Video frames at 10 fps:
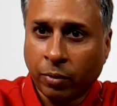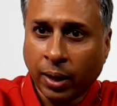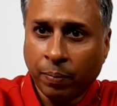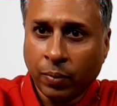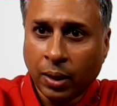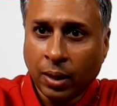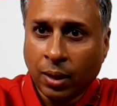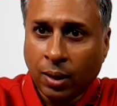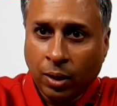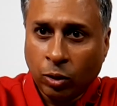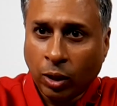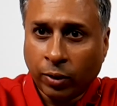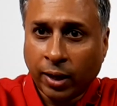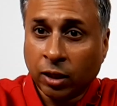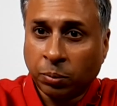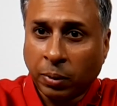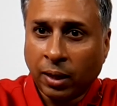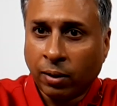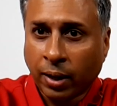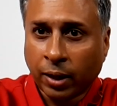Okay, you have to get the
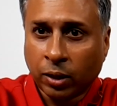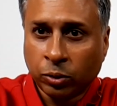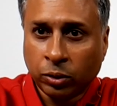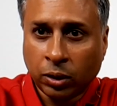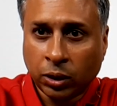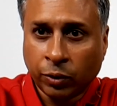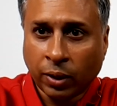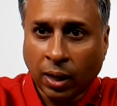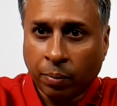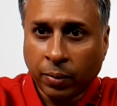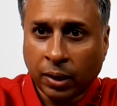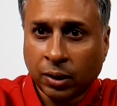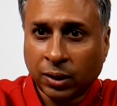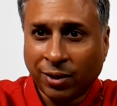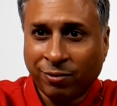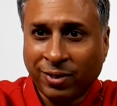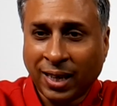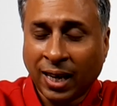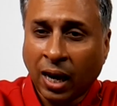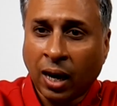spelling right. Sudhir Shivaram,
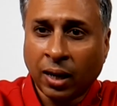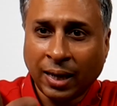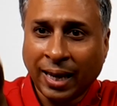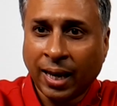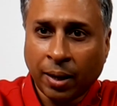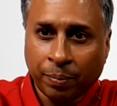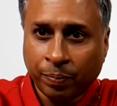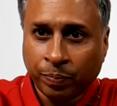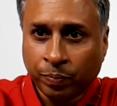Shivaram.